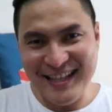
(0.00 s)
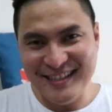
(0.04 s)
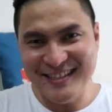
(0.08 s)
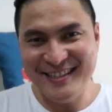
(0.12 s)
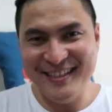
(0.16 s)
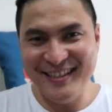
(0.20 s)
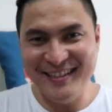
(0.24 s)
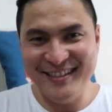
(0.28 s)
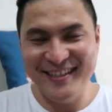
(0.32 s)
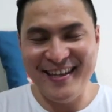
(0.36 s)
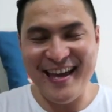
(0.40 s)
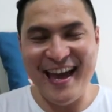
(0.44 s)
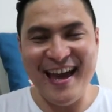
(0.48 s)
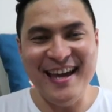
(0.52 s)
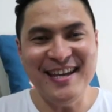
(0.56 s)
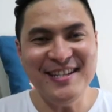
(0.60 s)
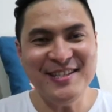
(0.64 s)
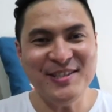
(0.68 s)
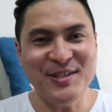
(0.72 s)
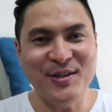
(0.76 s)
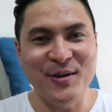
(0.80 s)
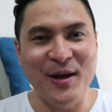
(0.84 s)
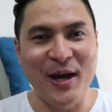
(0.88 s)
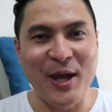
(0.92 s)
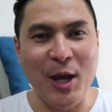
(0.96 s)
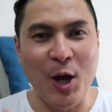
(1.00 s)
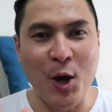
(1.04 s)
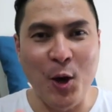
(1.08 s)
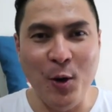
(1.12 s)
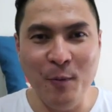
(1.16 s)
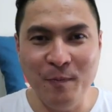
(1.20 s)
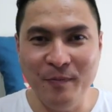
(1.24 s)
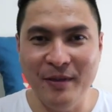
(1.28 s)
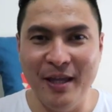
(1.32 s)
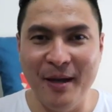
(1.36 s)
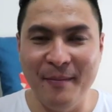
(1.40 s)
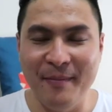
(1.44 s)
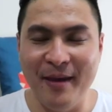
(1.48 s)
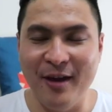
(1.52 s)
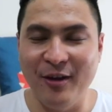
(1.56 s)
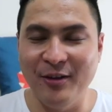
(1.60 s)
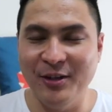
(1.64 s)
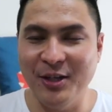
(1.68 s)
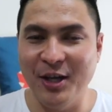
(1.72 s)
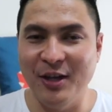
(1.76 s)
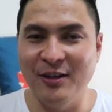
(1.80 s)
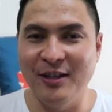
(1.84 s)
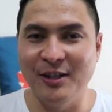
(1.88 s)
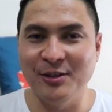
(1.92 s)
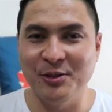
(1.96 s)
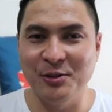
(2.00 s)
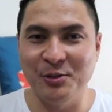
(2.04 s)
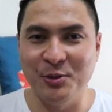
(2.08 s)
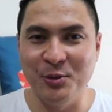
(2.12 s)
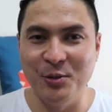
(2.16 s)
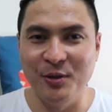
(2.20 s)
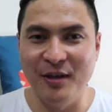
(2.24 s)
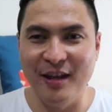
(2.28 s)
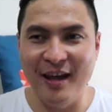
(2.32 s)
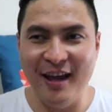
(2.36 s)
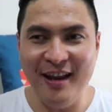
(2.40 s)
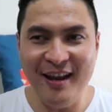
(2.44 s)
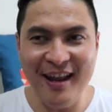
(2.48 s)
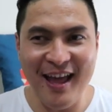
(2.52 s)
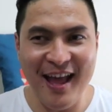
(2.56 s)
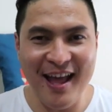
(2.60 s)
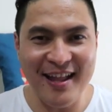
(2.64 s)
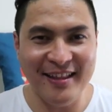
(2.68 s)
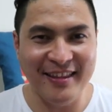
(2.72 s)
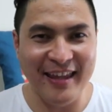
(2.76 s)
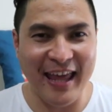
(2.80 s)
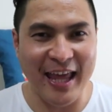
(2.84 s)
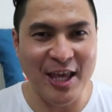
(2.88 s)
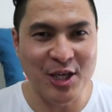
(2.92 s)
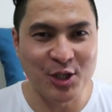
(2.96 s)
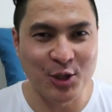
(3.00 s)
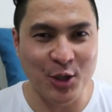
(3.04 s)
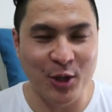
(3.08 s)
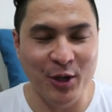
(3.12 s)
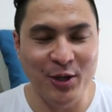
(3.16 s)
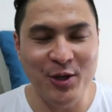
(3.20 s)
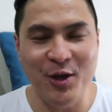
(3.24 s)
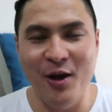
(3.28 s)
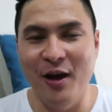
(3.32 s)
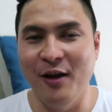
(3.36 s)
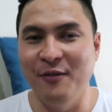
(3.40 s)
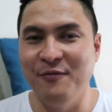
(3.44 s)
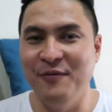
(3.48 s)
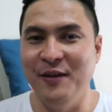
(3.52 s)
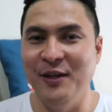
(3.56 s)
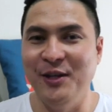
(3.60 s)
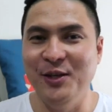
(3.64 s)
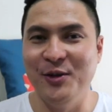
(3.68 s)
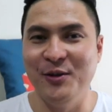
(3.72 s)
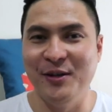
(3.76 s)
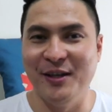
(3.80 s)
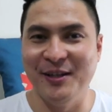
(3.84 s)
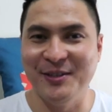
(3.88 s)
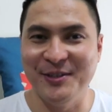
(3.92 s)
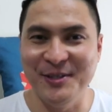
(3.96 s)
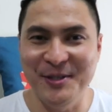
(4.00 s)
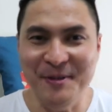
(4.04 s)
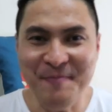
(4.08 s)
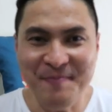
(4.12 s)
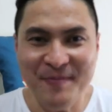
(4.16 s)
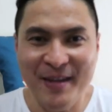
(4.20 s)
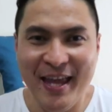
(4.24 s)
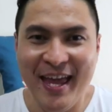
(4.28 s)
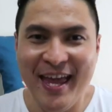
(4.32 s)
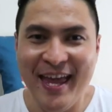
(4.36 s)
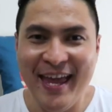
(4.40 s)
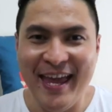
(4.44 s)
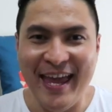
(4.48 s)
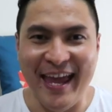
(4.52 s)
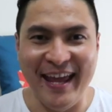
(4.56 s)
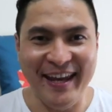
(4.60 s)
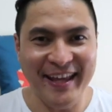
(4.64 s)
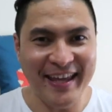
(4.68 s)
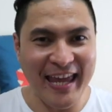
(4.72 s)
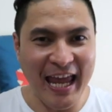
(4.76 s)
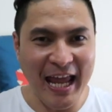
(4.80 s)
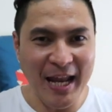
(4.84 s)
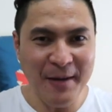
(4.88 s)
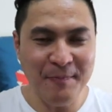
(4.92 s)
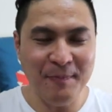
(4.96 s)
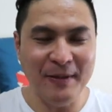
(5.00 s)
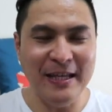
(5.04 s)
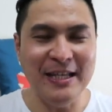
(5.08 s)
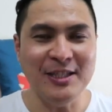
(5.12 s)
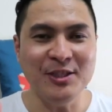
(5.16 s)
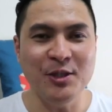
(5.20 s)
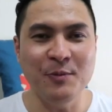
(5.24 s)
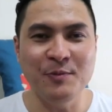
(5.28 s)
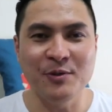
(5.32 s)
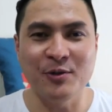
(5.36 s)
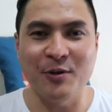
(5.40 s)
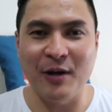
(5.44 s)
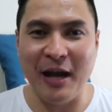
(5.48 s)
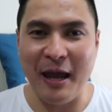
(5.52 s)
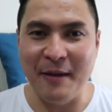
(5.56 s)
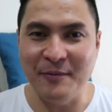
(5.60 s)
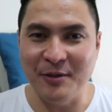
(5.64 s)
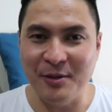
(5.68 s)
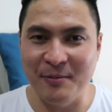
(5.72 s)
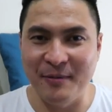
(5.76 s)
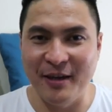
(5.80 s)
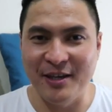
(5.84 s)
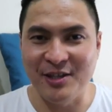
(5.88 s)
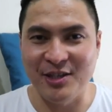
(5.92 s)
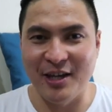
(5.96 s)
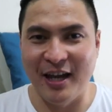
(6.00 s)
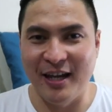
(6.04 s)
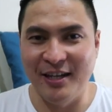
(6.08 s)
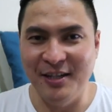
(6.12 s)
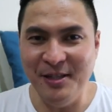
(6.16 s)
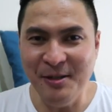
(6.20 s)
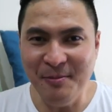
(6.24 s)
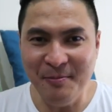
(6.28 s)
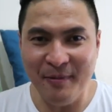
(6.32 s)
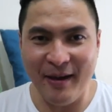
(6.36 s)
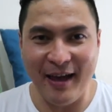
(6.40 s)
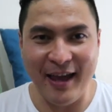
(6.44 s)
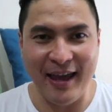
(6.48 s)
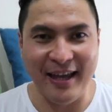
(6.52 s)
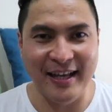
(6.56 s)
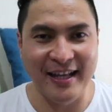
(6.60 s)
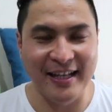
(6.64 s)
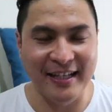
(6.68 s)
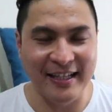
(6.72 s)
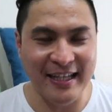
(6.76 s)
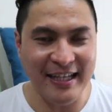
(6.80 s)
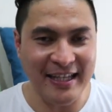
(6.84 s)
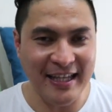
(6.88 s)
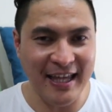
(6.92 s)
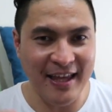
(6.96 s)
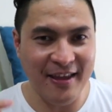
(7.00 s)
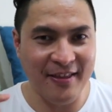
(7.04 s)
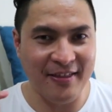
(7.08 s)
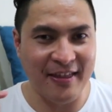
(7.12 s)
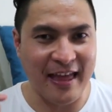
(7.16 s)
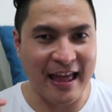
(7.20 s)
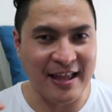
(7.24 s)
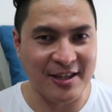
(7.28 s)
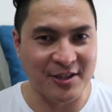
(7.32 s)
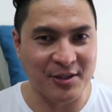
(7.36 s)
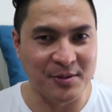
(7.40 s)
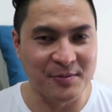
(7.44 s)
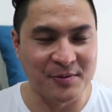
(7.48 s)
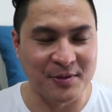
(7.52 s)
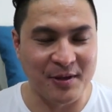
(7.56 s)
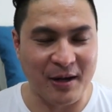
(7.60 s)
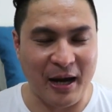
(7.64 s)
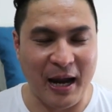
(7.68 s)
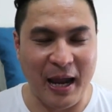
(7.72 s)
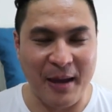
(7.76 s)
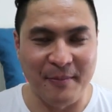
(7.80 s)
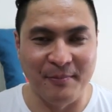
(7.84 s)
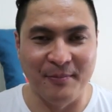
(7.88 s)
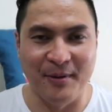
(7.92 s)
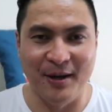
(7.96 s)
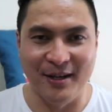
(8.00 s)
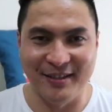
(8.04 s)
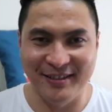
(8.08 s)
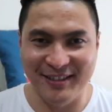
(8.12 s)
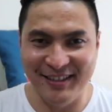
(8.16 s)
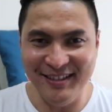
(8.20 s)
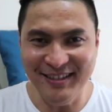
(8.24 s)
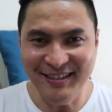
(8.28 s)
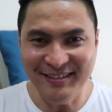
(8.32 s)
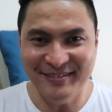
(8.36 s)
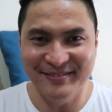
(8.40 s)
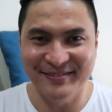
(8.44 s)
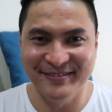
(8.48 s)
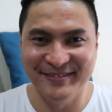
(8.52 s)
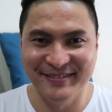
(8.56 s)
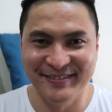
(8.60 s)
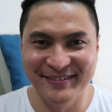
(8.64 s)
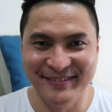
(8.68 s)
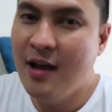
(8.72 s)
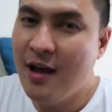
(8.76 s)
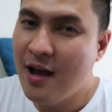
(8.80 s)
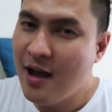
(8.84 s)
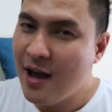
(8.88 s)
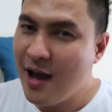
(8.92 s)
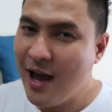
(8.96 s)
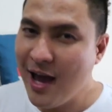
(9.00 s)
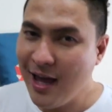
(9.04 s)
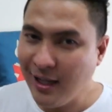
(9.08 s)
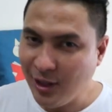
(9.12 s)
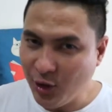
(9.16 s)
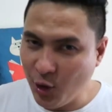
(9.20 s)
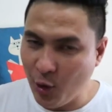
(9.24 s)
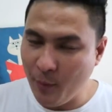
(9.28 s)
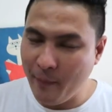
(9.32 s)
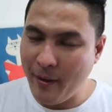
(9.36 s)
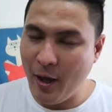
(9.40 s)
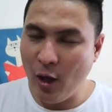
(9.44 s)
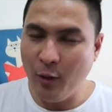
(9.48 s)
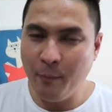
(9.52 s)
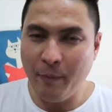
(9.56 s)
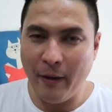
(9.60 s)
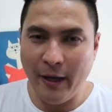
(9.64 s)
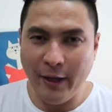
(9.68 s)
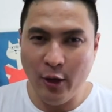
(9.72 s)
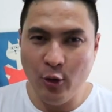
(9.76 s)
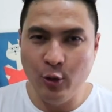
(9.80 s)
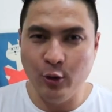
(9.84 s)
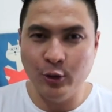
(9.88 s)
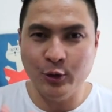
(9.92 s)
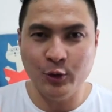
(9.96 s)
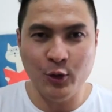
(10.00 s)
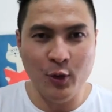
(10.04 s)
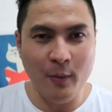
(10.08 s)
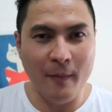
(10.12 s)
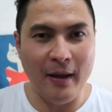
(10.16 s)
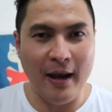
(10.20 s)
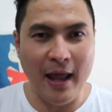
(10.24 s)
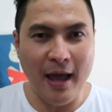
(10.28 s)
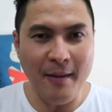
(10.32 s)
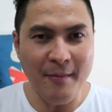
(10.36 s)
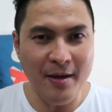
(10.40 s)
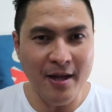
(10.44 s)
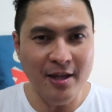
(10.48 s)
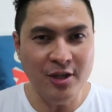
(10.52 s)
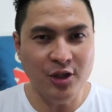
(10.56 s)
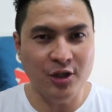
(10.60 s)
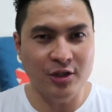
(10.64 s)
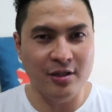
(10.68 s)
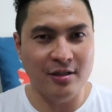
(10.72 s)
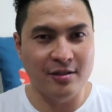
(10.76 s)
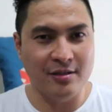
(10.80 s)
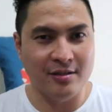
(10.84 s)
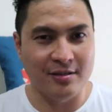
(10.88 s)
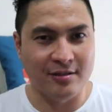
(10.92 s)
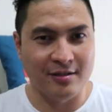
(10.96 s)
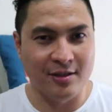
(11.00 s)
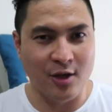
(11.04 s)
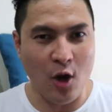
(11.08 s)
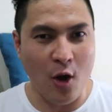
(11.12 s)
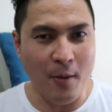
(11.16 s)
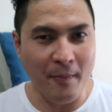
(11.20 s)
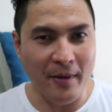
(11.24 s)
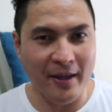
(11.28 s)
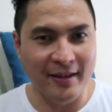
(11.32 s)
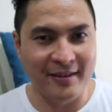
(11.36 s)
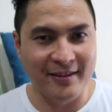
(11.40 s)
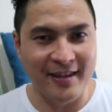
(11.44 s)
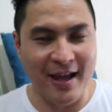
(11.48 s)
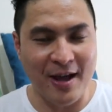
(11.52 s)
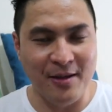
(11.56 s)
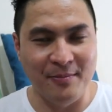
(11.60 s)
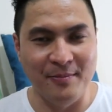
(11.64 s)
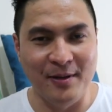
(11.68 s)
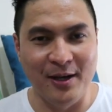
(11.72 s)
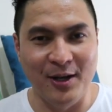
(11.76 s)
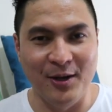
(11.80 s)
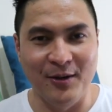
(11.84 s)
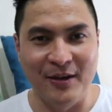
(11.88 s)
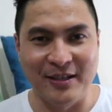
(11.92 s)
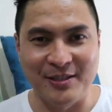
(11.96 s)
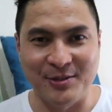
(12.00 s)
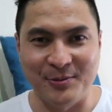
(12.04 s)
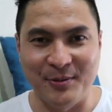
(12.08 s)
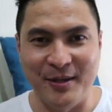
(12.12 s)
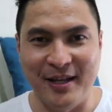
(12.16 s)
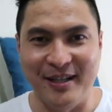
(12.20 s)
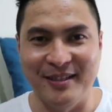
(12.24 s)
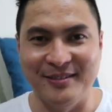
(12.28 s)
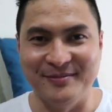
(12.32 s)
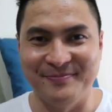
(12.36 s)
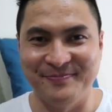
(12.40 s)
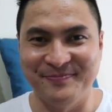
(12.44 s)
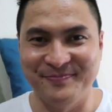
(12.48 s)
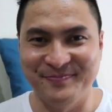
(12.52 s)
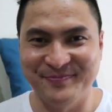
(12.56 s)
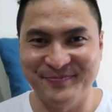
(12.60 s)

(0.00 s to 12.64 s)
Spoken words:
That's it guys! So I hope na meron kayong natutunan at na-enjoy nyo ang video na to. And again, please subscribe to my channel by clicking that subscribe button. At kung meron pa kayong gustong malaman, just comment down below as well.